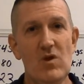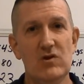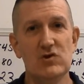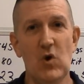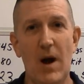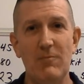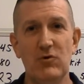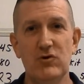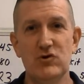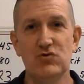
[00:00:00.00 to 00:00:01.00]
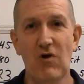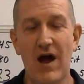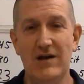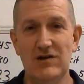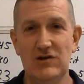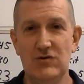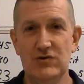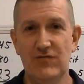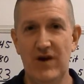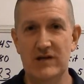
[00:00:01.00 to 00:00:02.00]
so I'm going to try to
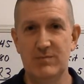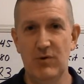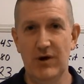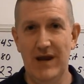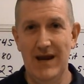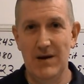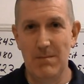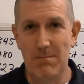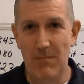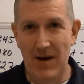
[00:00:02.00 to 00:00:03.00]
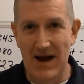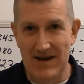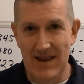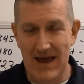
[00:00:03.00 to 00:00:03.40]
use Facebook and combine